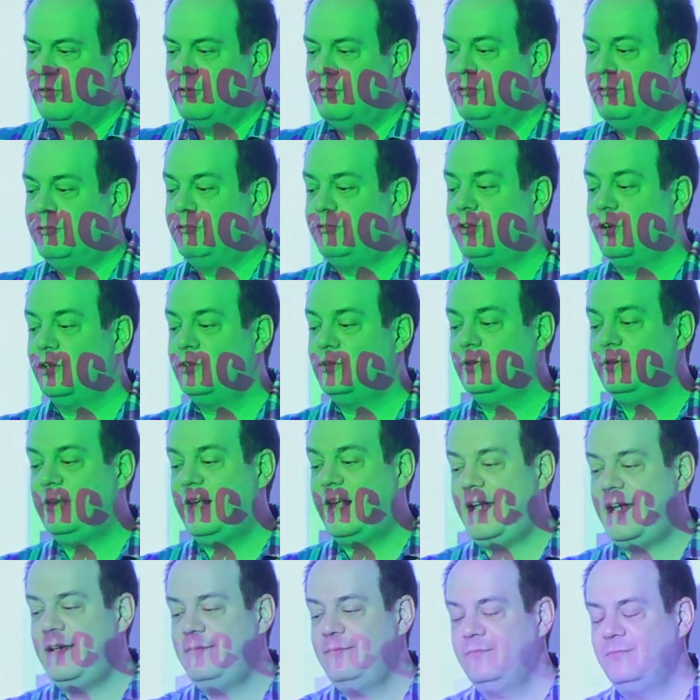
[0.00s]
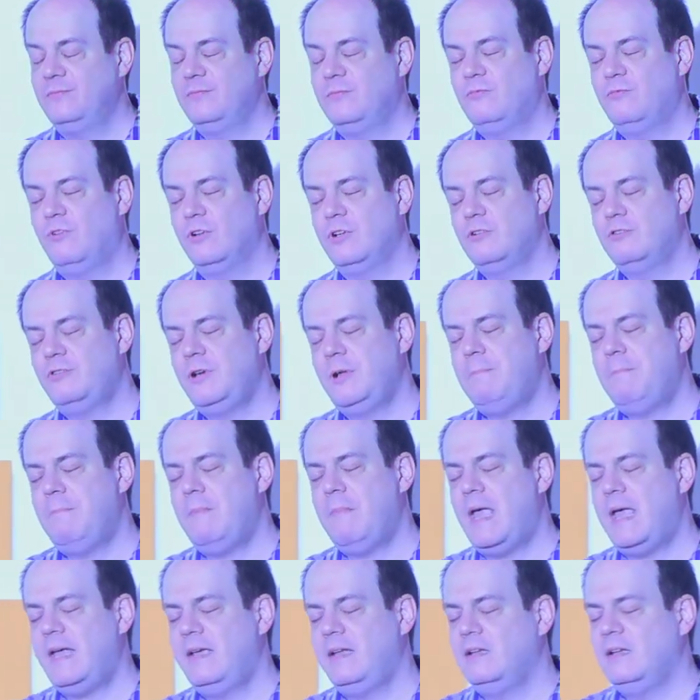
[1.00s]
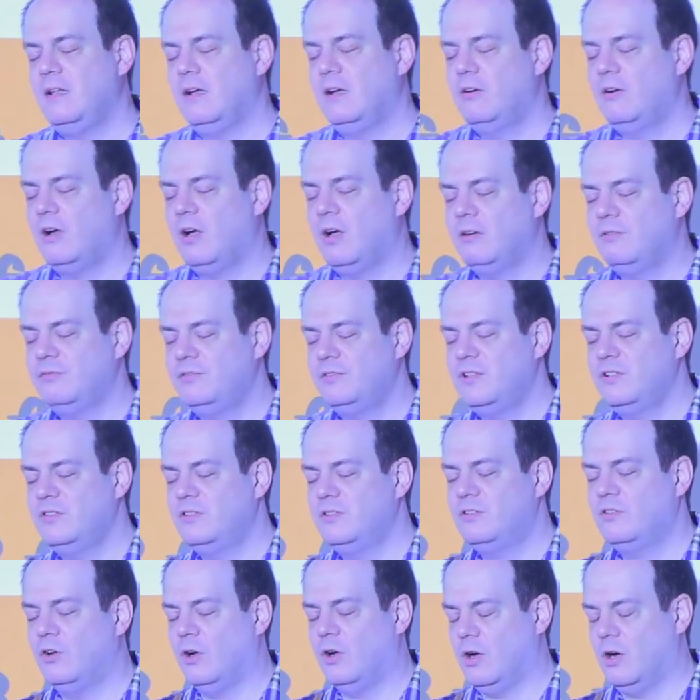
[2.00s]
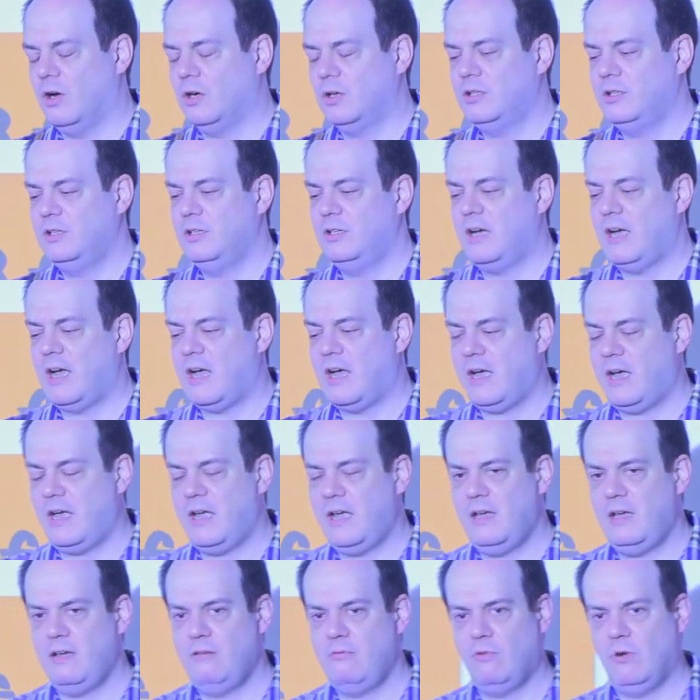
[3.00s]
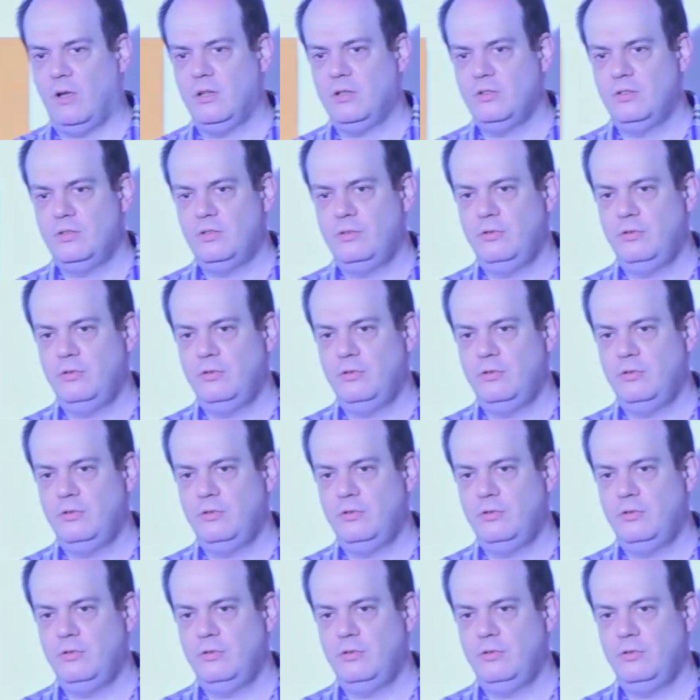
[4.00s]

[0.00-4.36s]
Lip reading: For today, for the remainder of this talk, I want